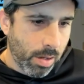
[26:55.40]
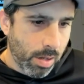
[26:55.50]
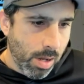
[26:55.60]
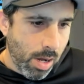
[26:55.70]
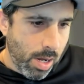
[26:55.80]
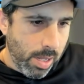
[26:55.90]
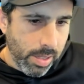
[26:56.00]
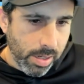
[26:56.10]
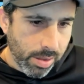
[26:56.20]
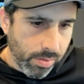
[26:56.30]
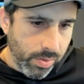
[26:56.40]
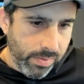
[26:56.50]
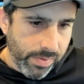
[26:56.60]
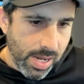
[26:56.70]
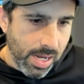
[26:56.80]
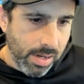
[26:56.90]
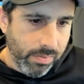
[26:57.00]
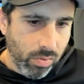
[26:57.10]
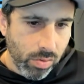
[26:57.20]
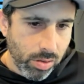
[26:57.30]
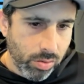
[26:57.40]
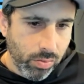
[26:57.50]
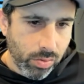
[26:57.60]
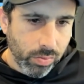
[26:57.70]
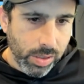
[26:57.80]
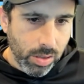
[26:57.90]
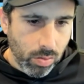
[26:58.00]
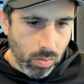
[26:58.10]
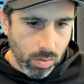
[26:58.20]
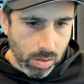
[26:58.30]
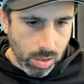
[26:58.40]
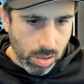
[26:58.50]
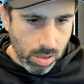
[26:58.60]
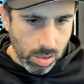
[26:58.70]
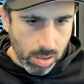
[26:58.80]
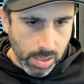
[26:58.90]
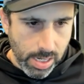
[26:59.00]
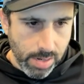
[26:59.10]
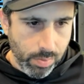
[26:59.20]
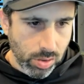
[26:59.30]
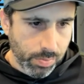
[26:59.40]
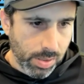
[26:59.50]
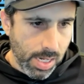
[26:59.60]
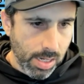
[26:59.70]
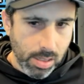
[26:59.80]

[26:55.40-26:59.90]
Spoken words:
And then a 3/5 or the 2/3 or the Ambush Plot.